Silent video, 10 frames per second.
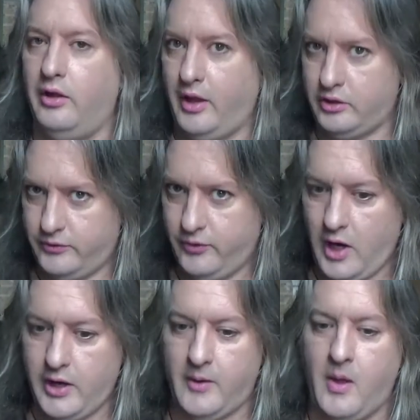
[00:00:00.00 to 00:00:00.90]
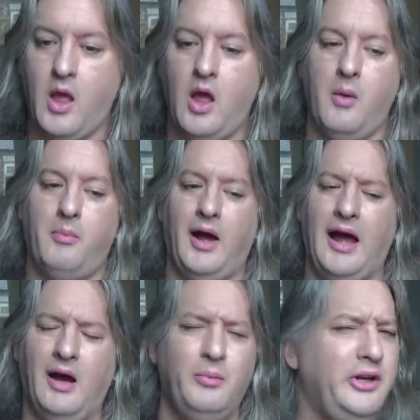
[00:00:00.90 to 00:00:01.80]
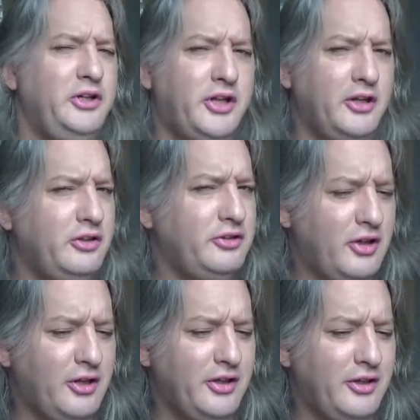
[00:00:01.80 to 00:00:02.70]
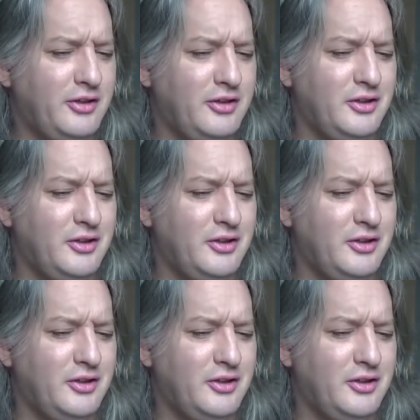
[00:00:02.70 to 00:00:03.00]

That's fine. But how many genders are there?